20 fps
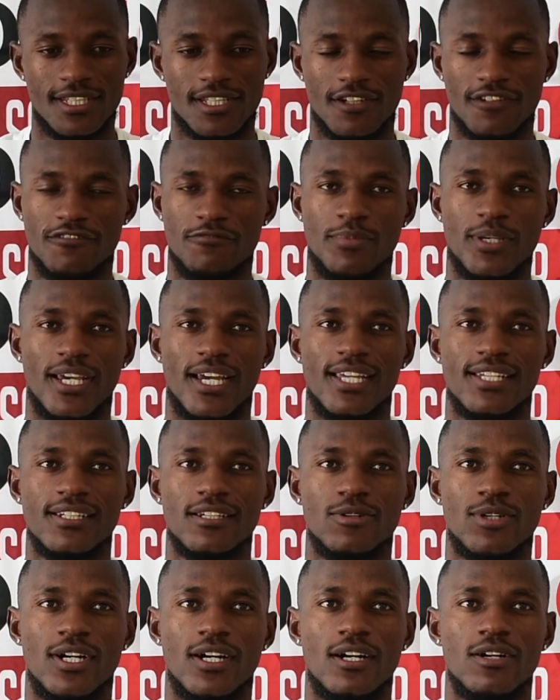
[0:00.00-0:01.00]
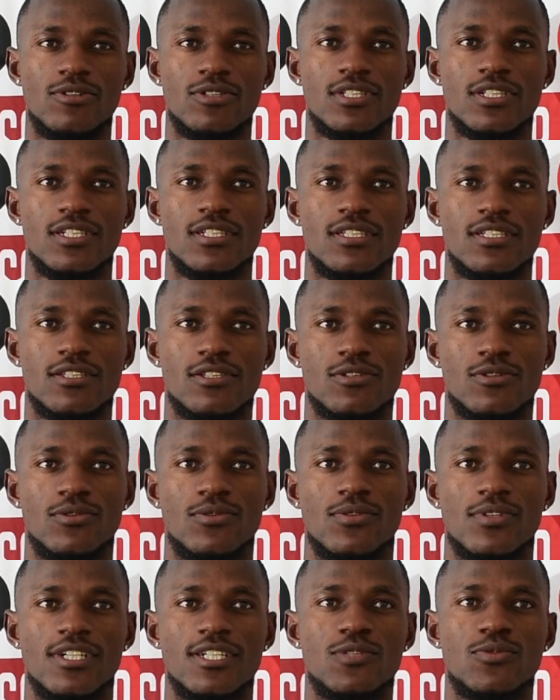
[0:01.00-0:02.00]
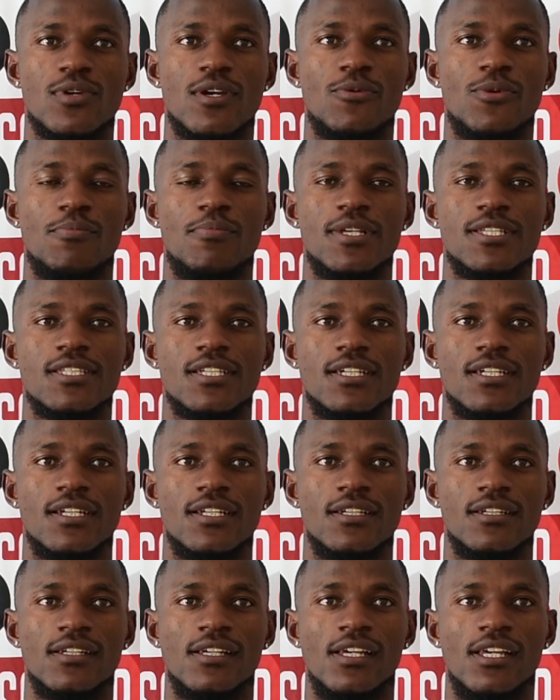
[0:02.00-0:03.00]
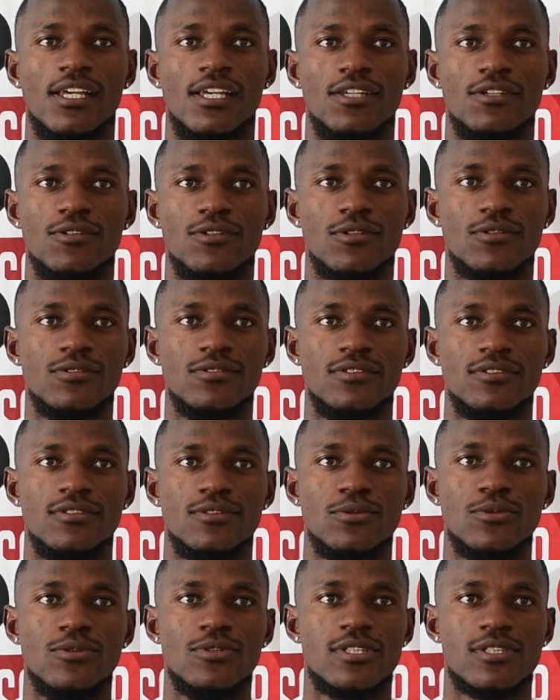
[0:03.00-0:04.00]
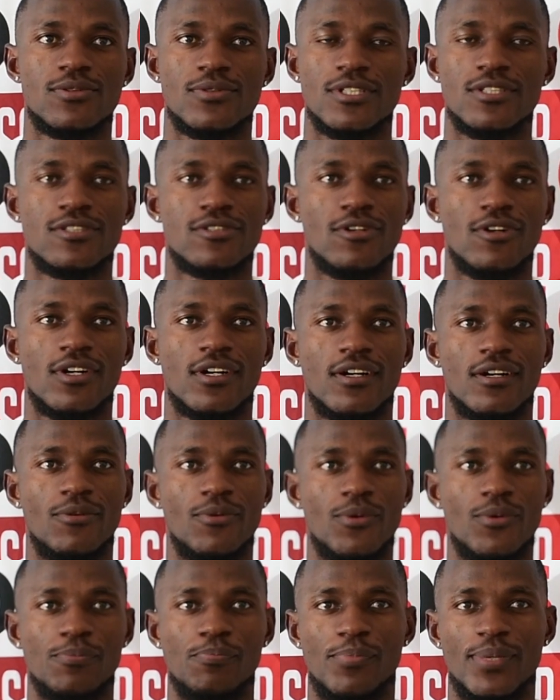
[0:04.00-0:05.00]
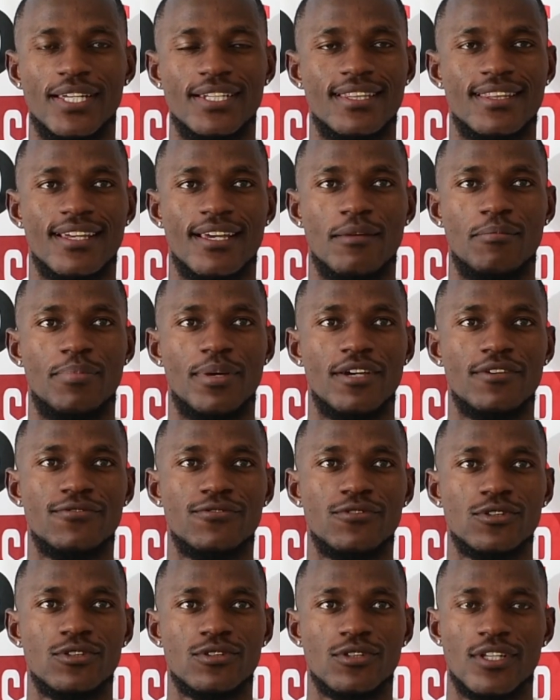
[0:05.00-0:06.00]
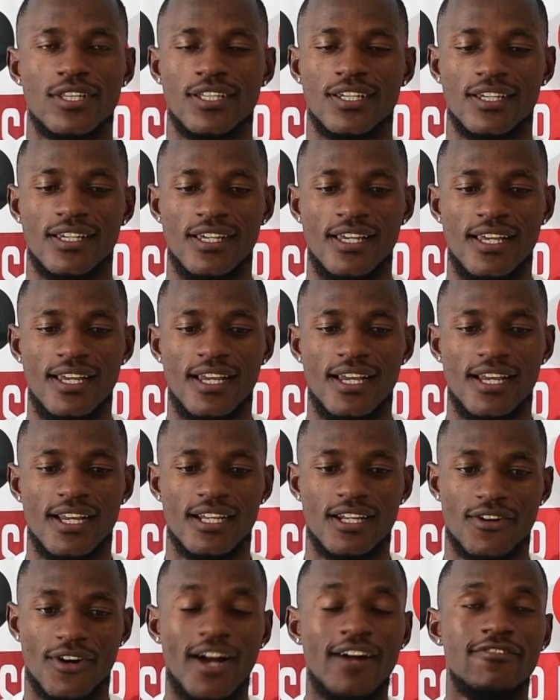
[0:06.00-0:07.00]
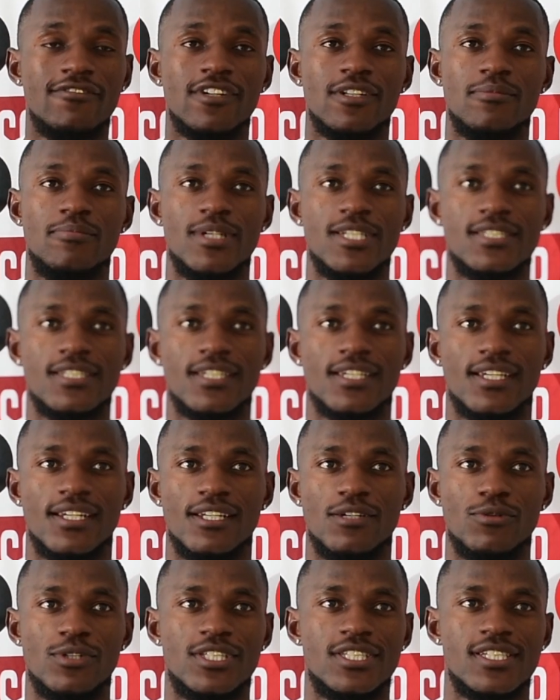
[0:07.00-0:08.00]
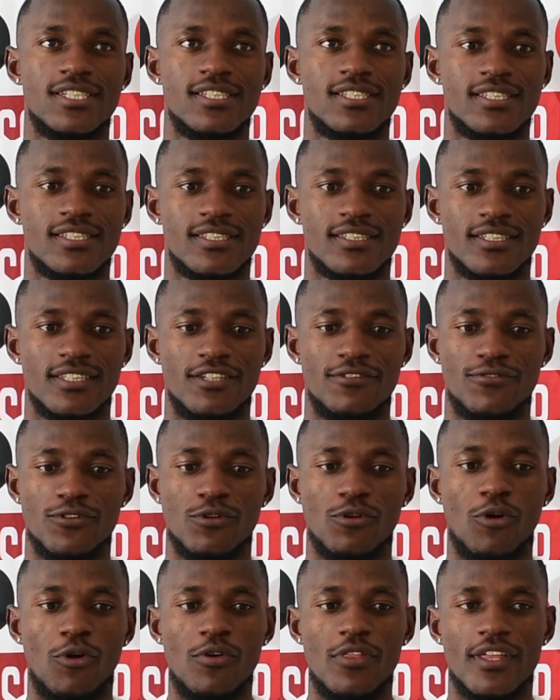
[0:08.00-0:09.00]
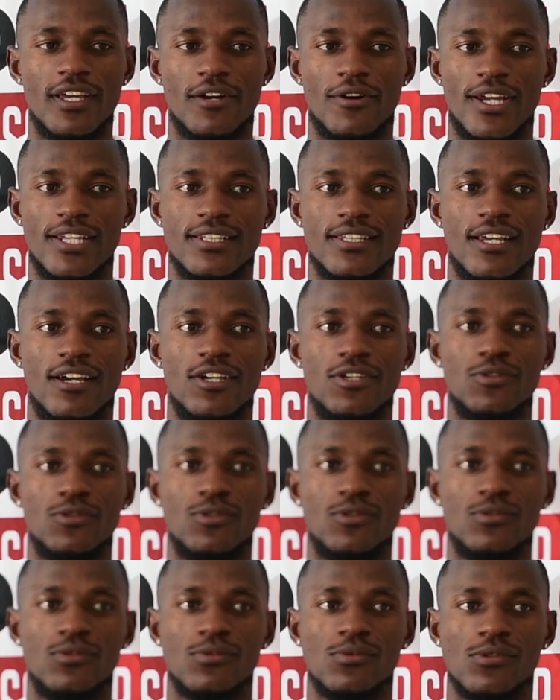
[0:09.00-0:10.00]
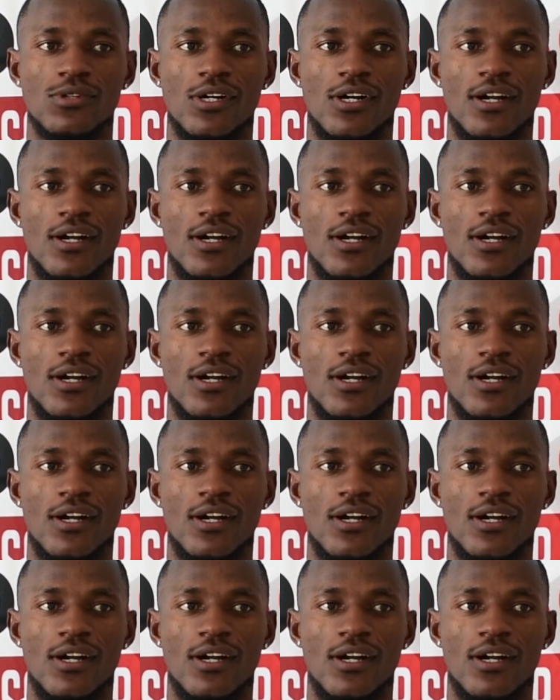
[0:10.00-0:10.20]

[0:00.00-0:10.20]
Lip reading: turf behind our houses, so that's where we basically, do street soccer. We played there barefoot on a gravel, basically, which is, if you go there right now, you'll